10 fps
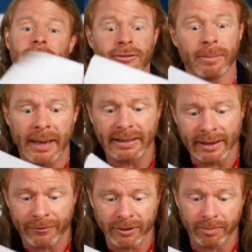There's a big
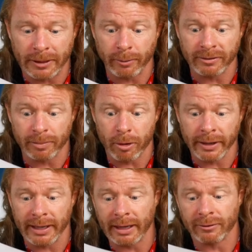difference between
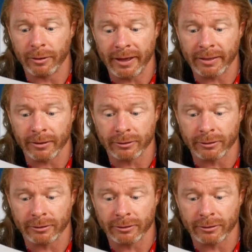supporting kids who think